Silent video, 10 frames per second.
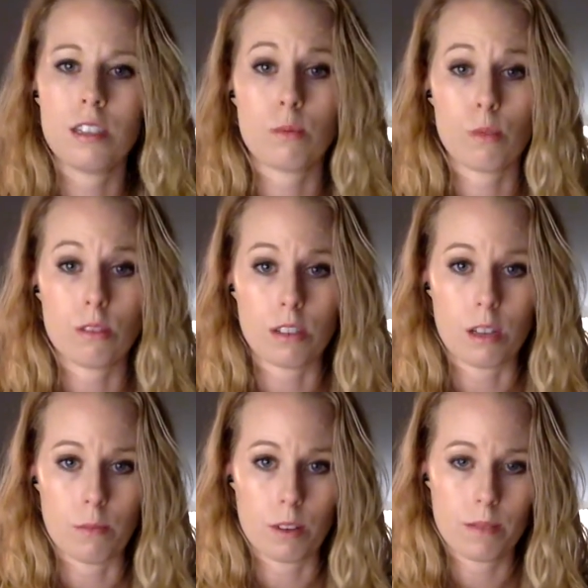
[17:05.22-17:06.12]
his world
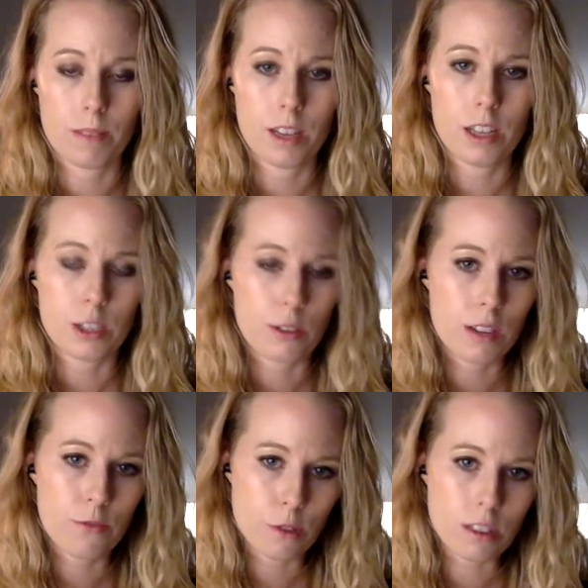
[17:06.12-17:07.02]
anymore. So he
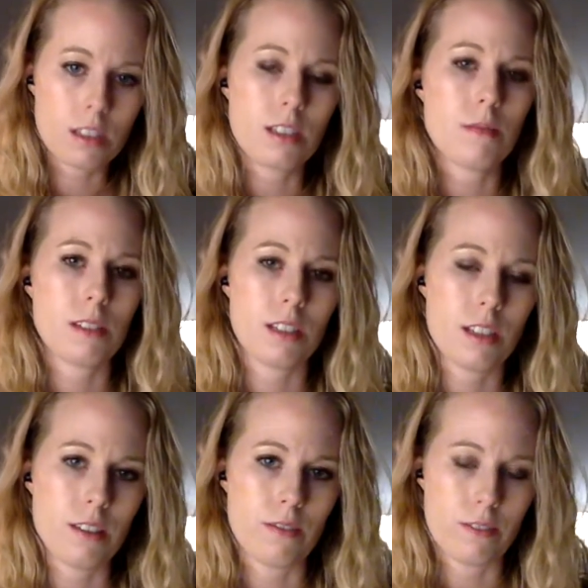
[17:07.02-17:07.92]
forces them to
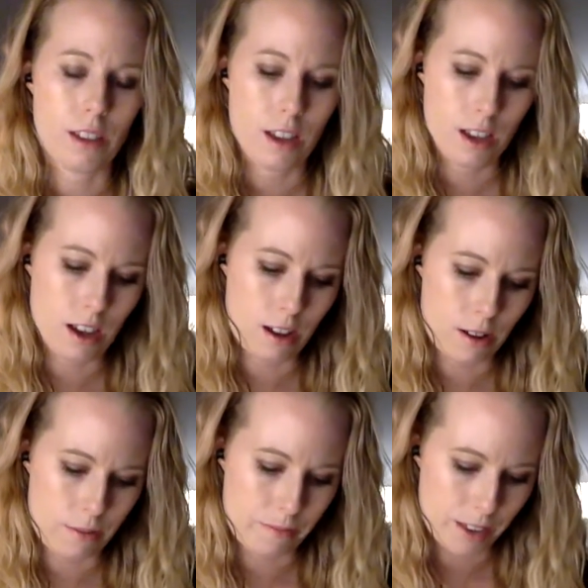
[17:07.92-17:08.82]
leave.
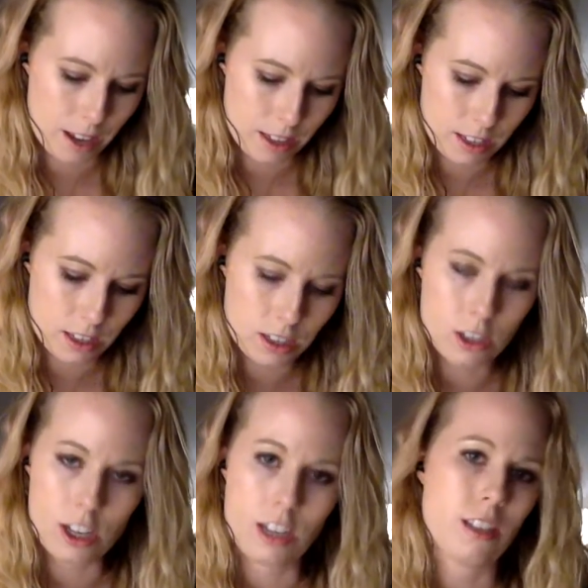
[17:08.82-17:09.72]
And this
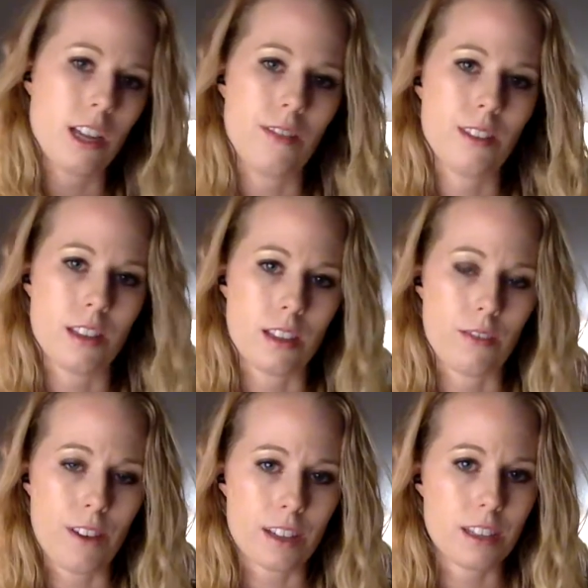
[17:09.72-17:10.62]
changes everything. The
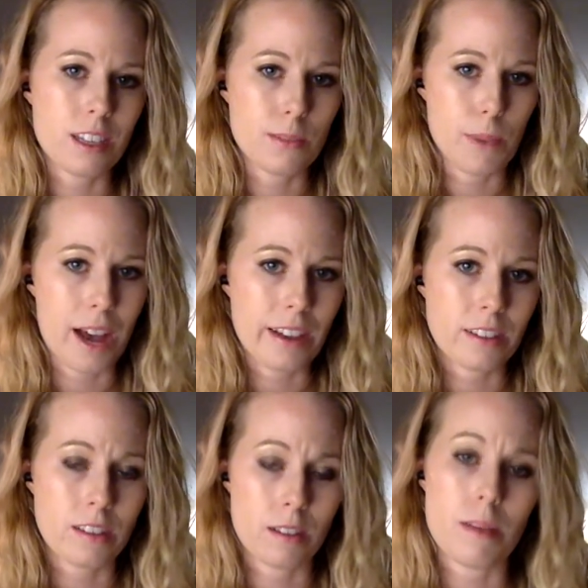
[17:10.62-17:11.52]
fact that his past
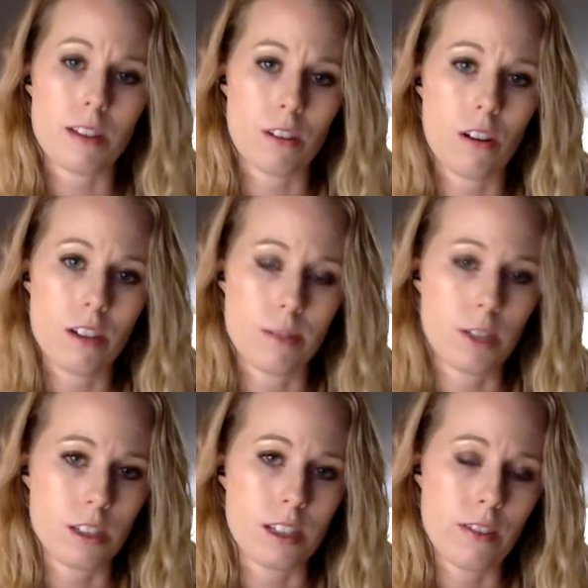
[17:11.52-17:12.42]
has come back to haunt him
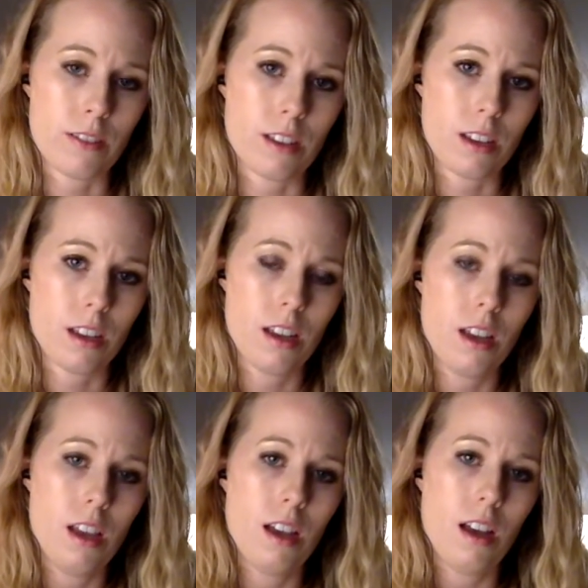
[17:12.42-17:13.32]
changes everything.
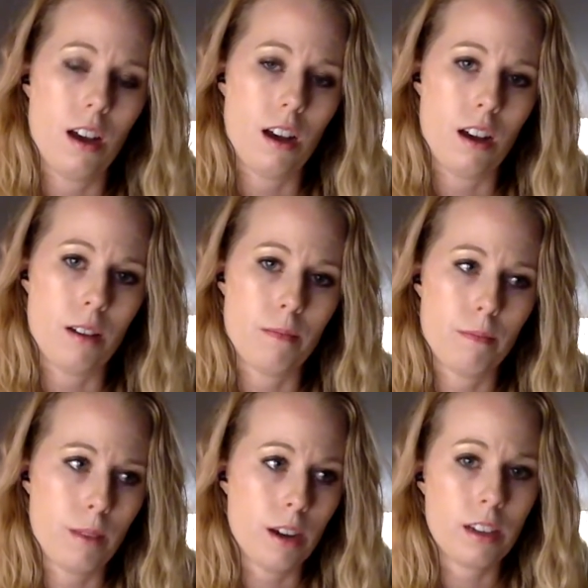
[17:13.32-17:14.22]

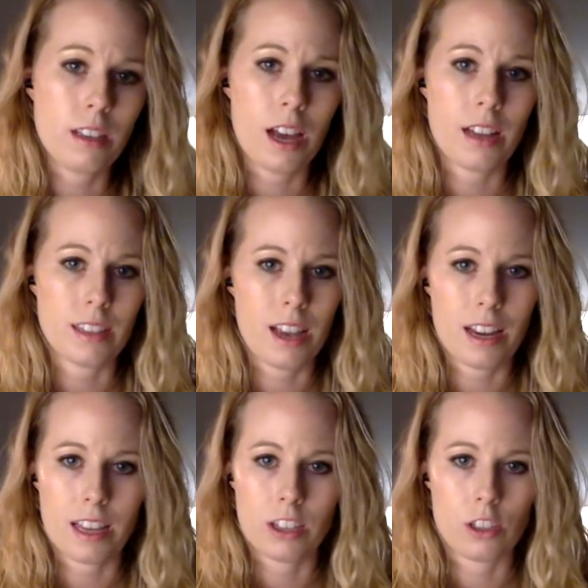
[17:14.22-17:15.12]
Marion has a
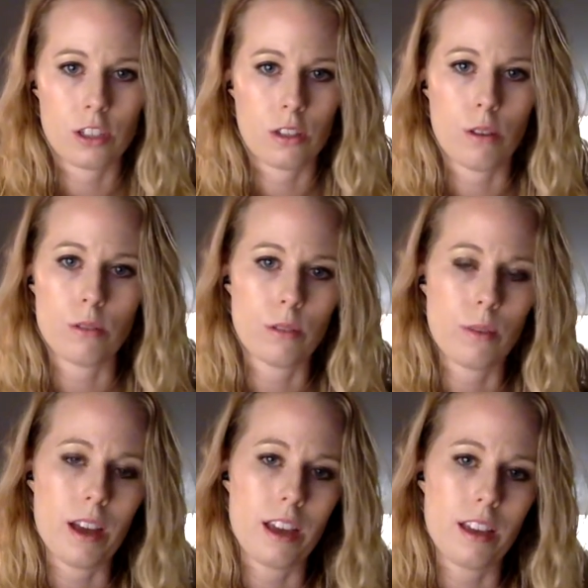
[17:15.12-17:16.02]
headache and she goes
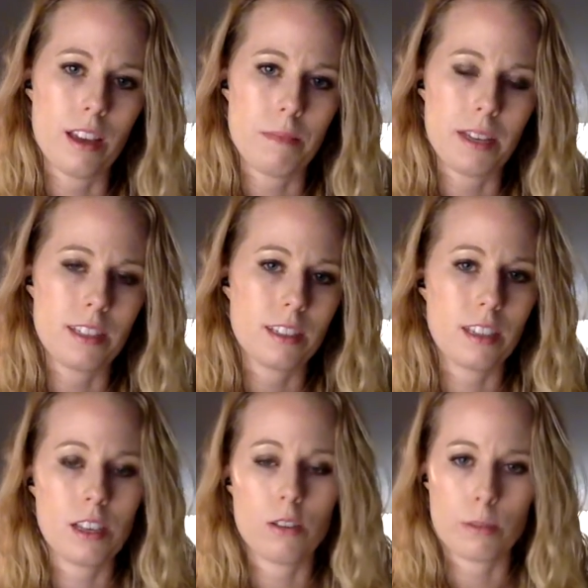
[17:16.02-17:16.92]
away, and basically
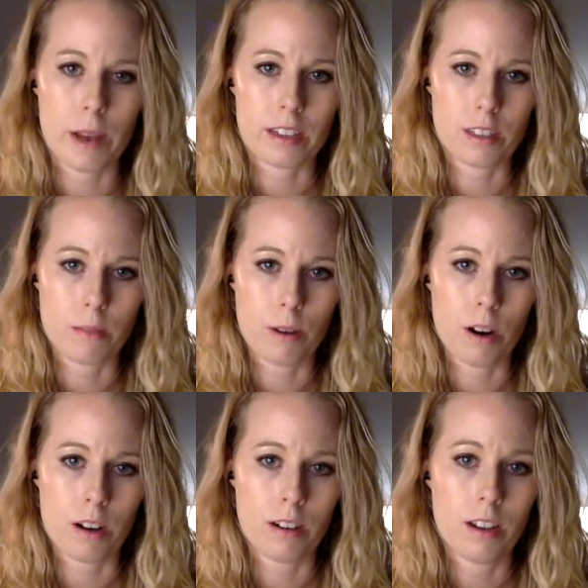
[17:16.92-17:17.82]
he goes back to the
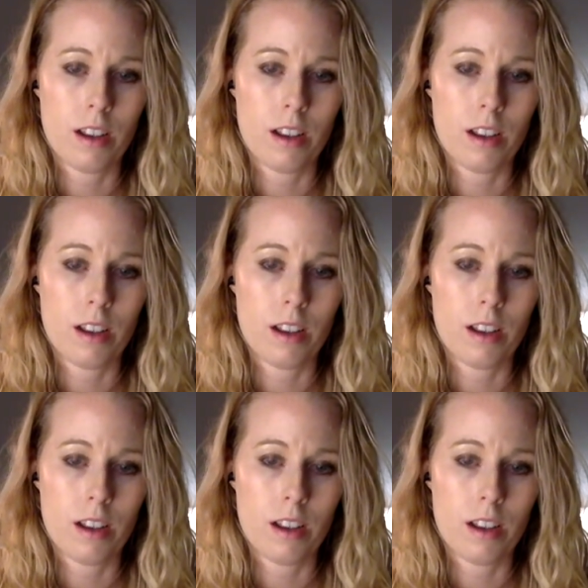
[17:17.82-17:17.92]
bar